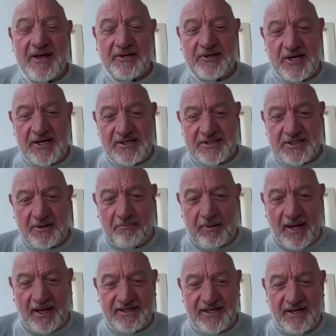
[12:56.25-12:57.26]
Just the
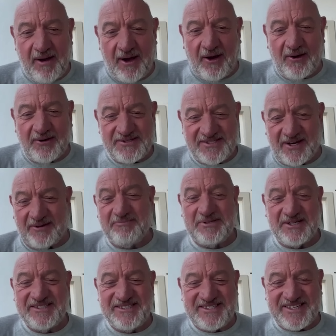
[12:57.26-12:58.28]
bloody mast. I'm
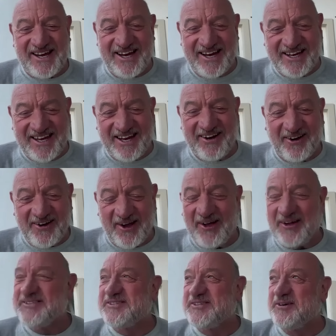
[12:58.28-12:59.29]
going to say it again. I
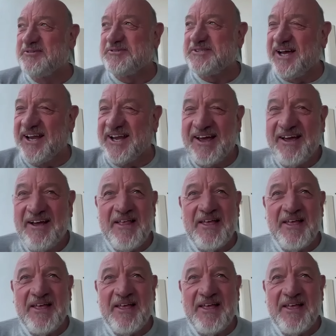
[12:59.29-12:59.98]
can't stop saying it.